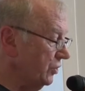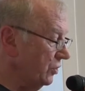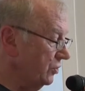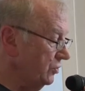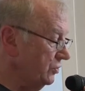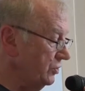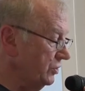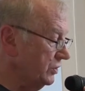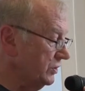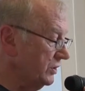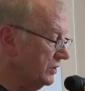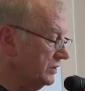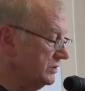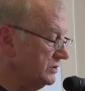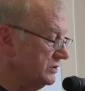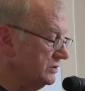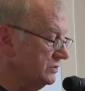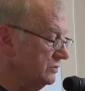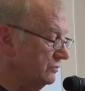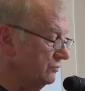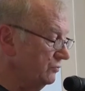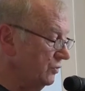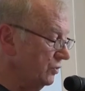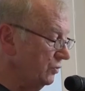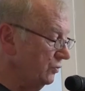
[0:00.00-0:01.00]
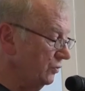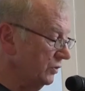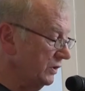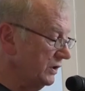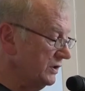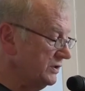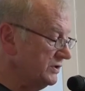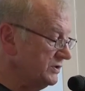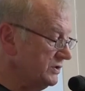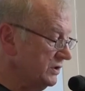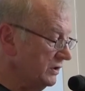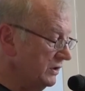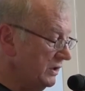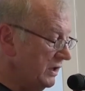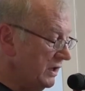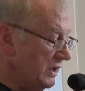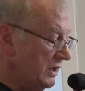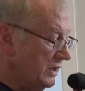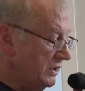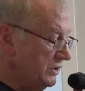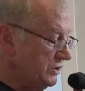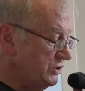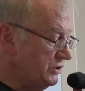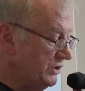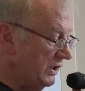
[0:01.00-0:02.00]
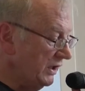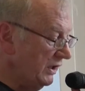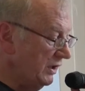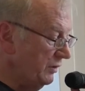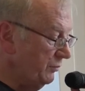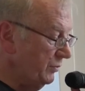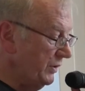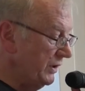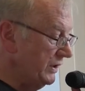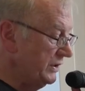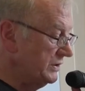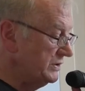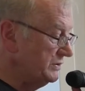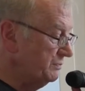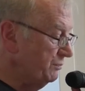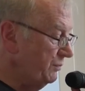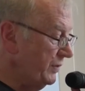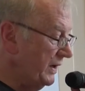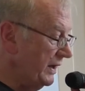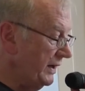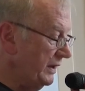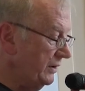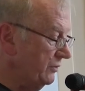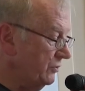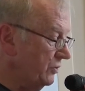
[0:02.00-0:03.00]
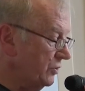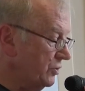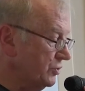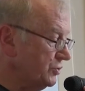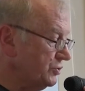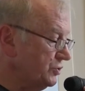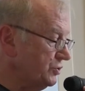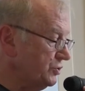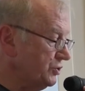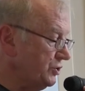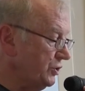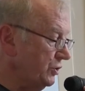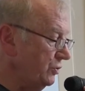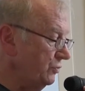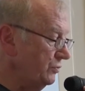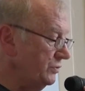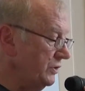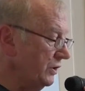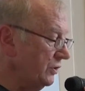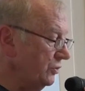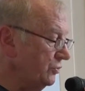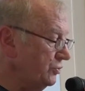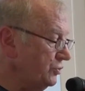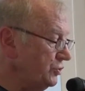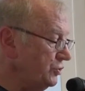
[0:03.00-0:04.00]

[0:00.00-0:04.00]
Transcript: here at York Explore. So I said, okay, why